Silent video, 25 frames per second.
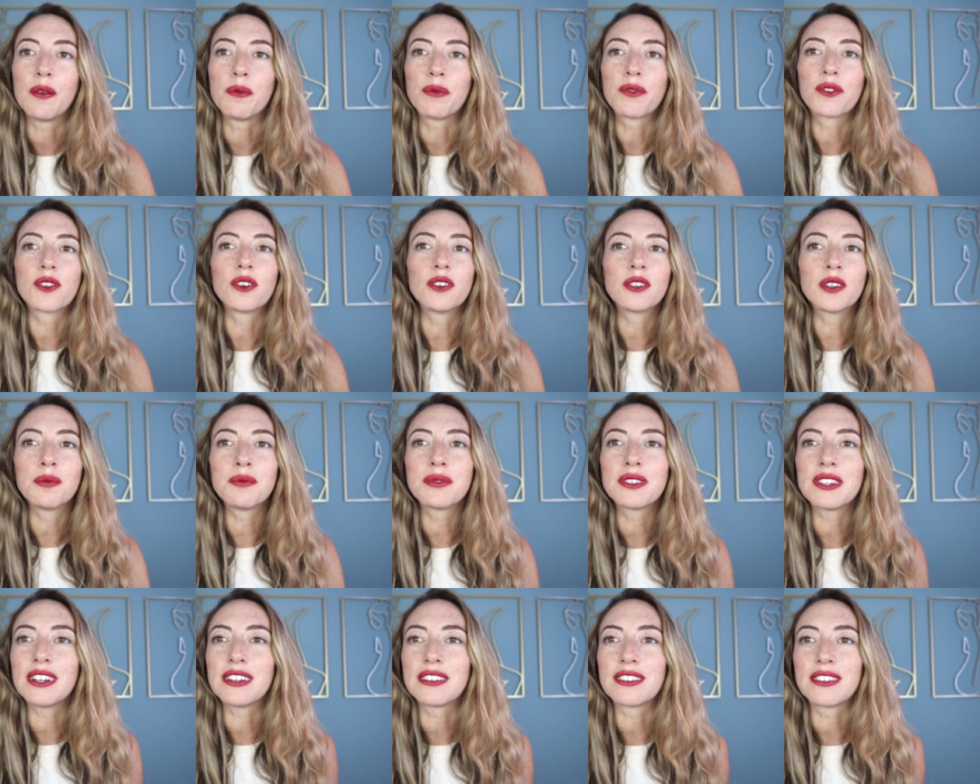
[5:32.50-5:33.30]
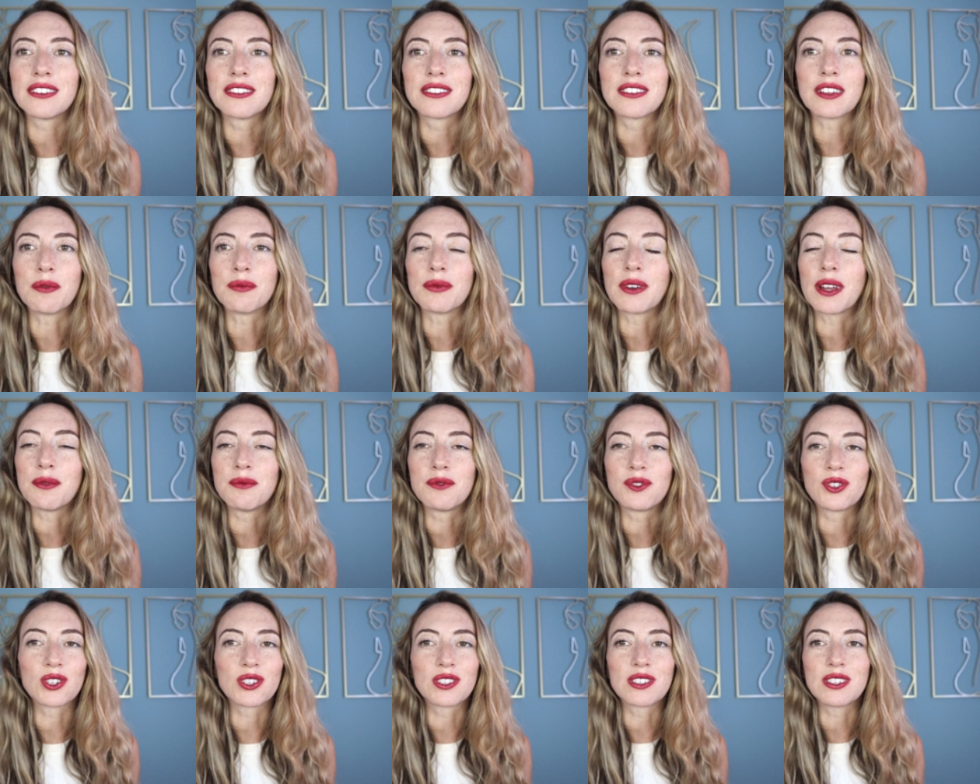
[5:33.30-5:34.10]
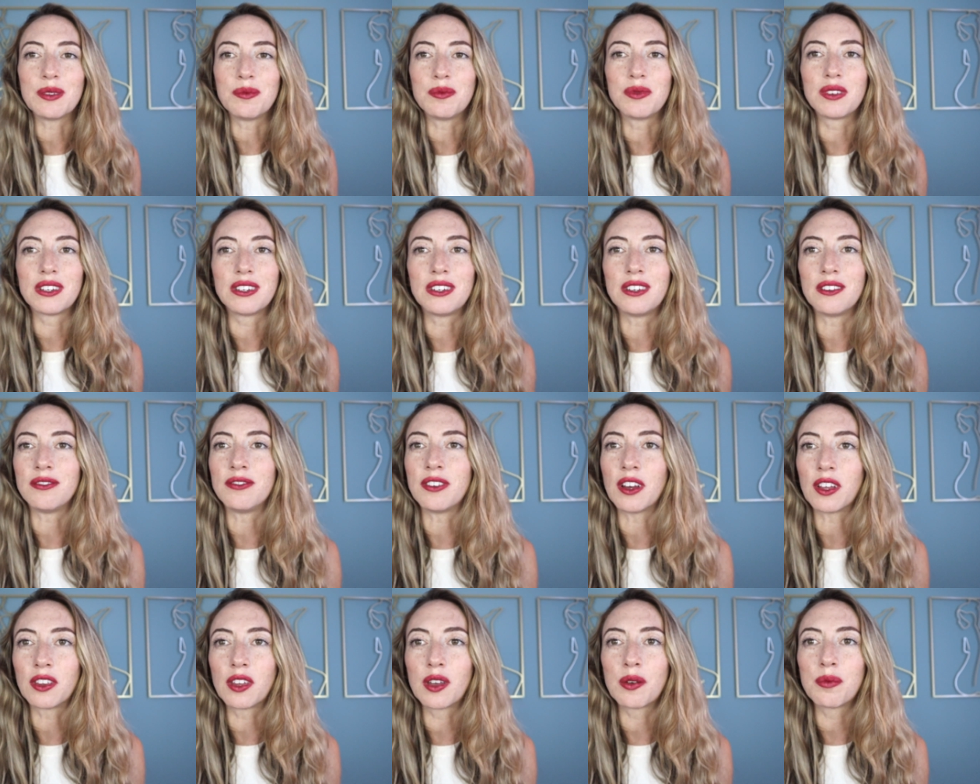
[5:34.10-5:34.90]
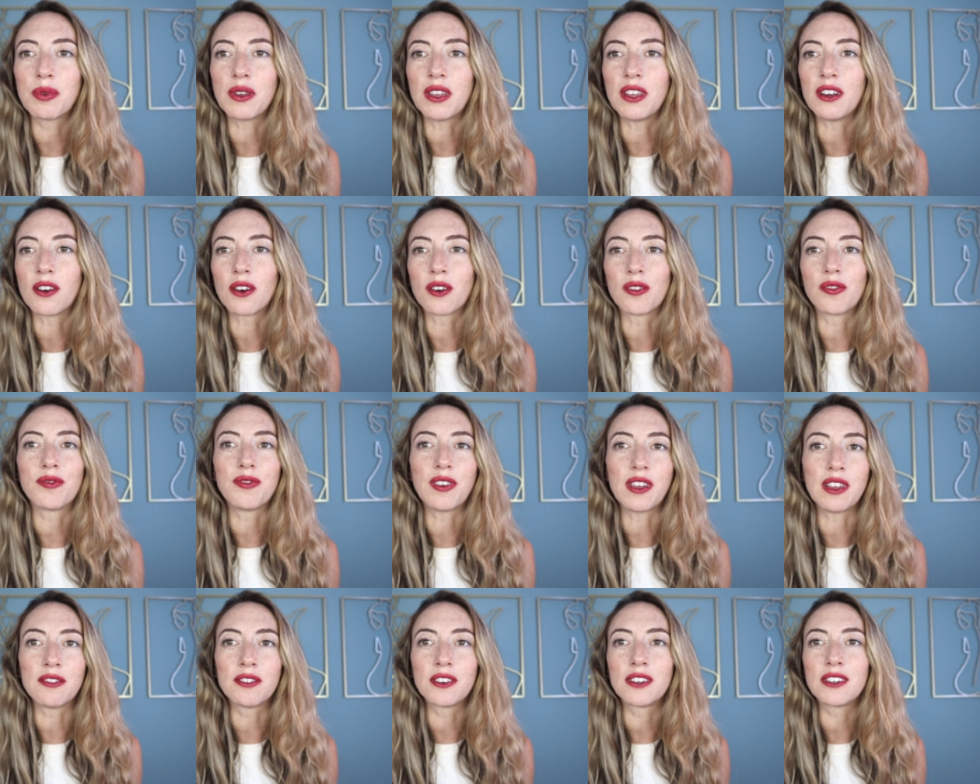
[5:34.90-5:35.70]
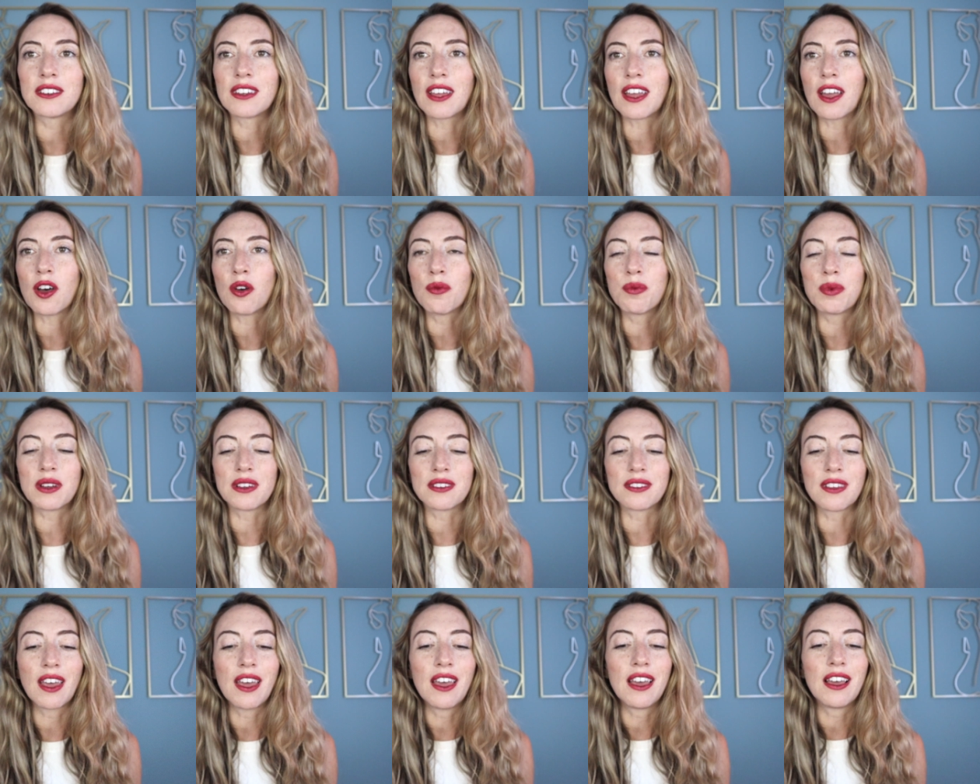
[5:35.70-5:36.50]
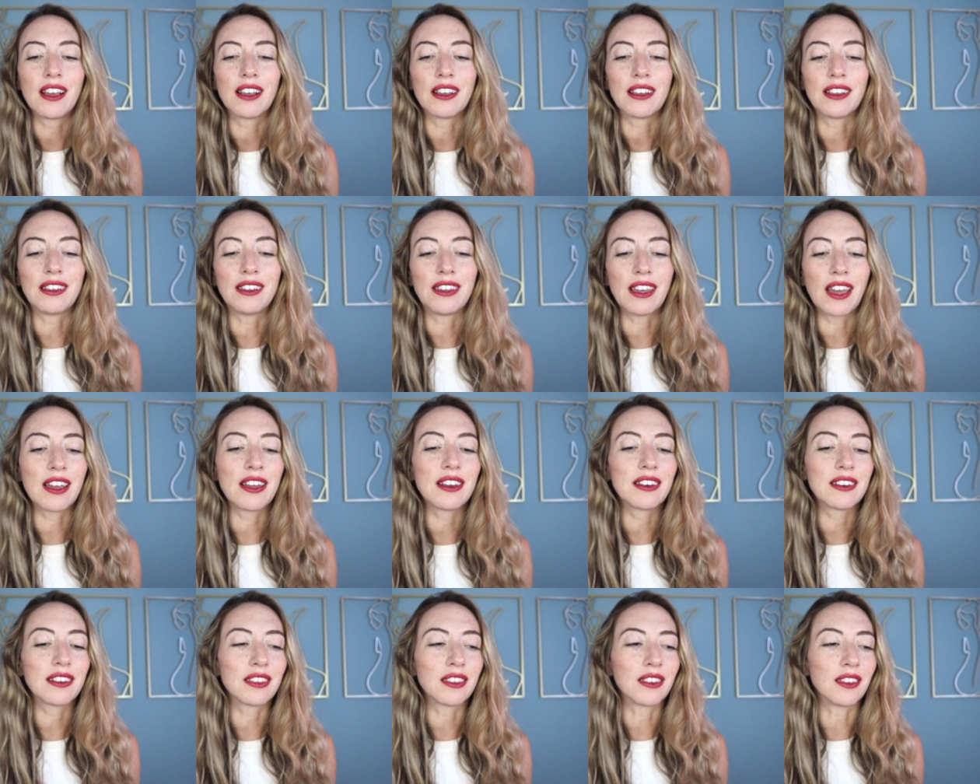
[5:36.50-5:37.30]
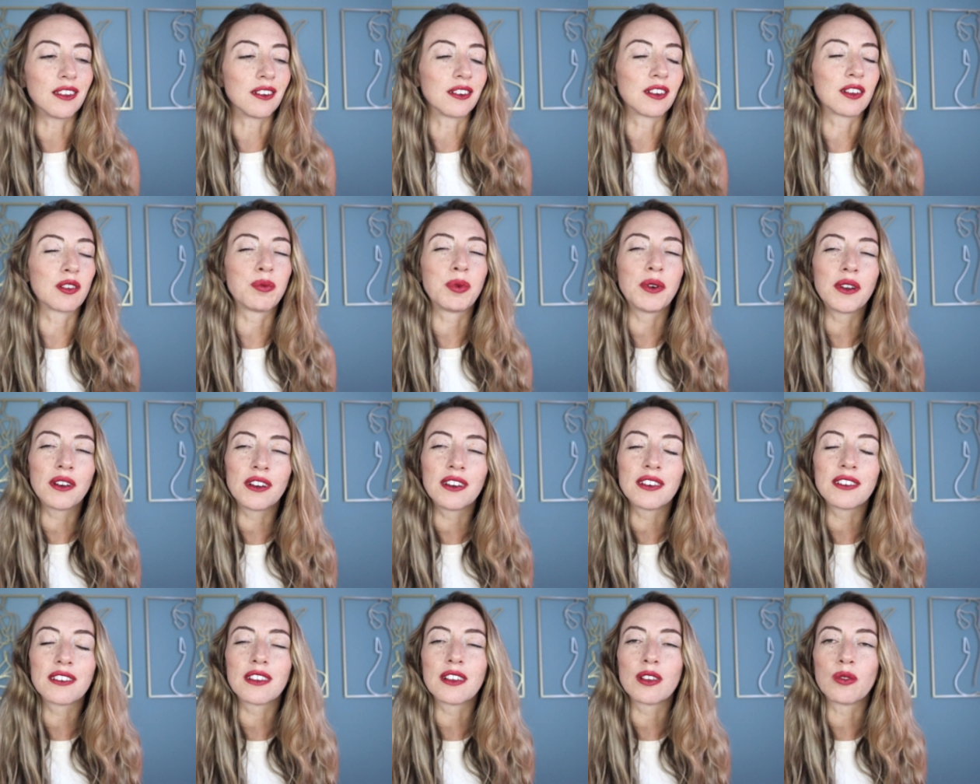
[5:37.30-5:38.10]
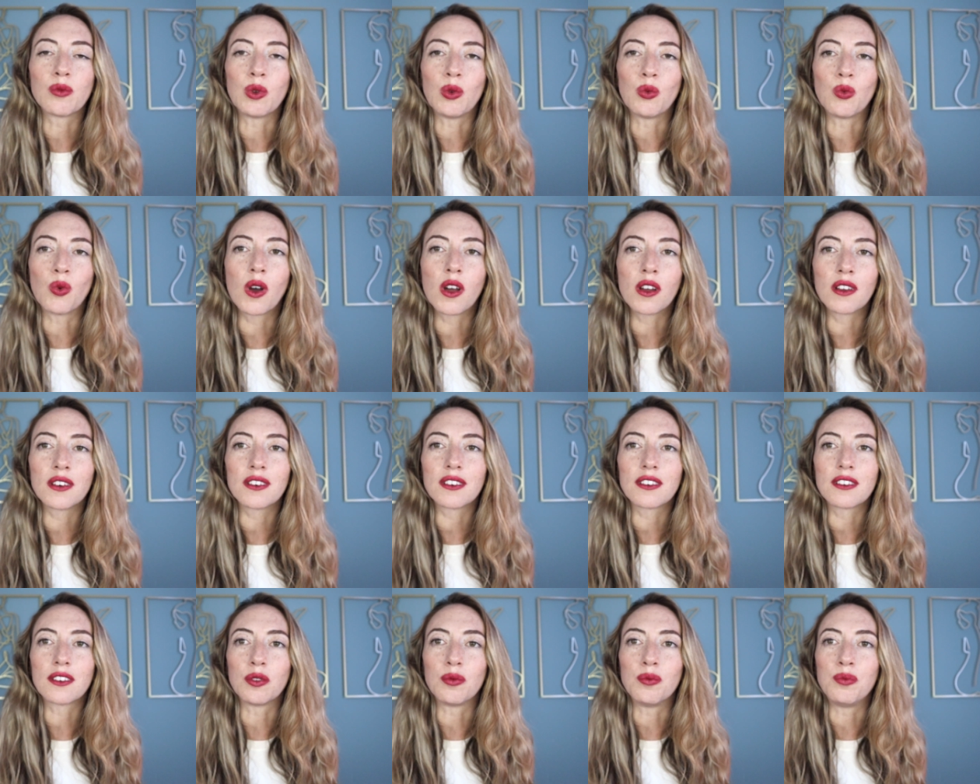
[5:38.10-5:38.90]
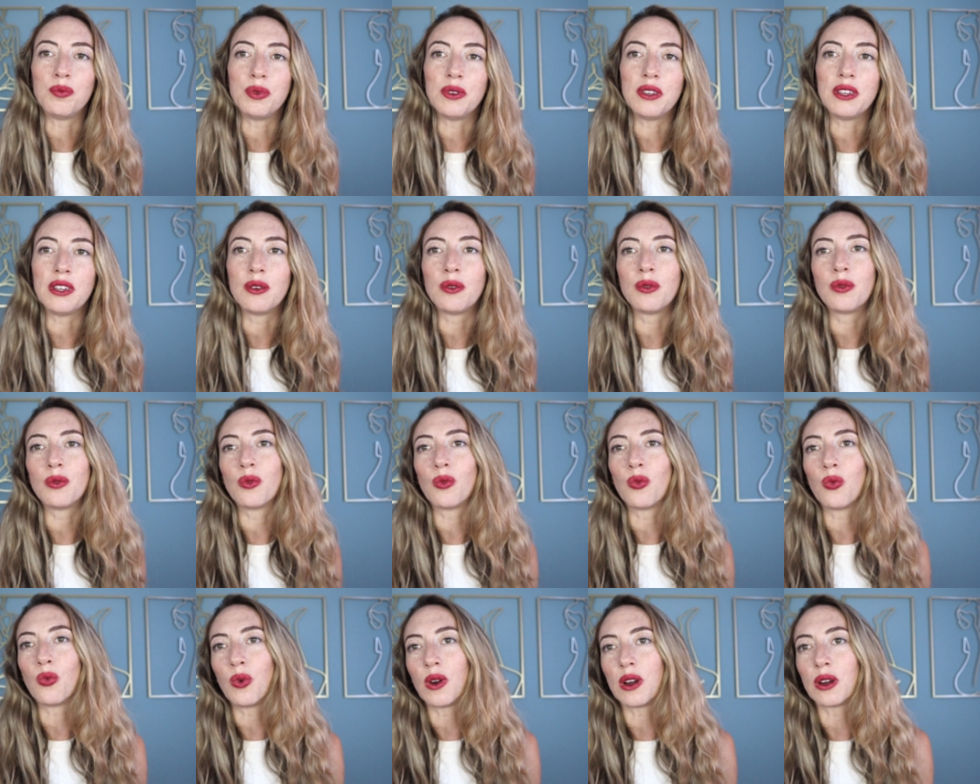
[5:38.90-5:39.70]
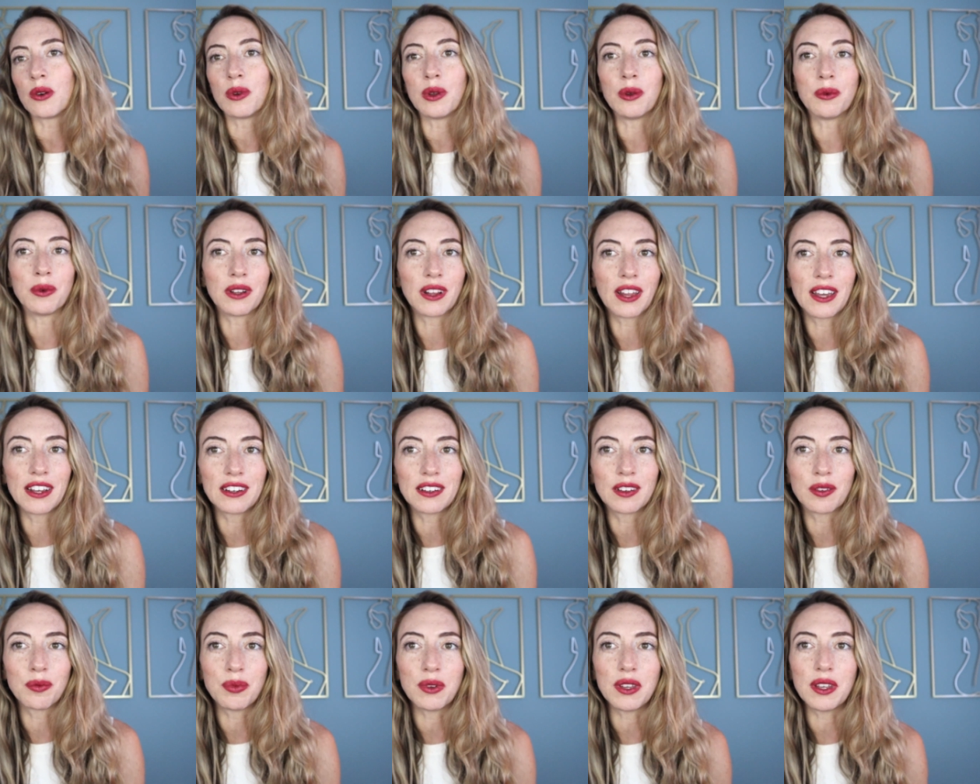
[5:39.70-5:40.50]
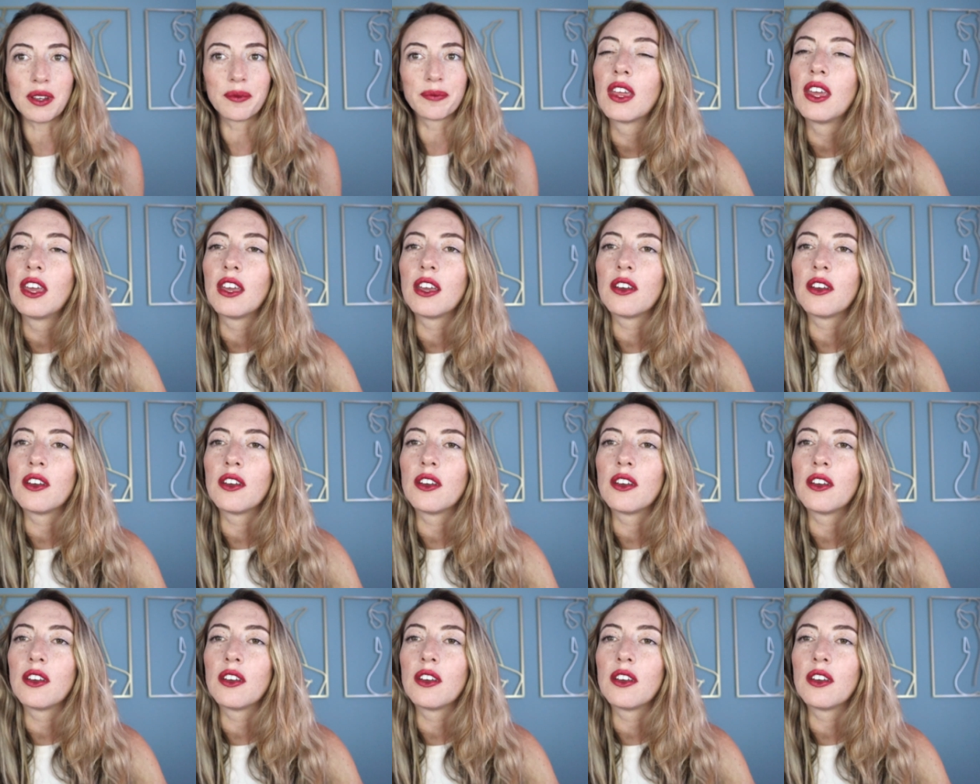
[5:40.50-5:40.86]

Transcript: circumstances sometimes just seem to develop in our favor to help us get the experiences we want to be where we would like to be.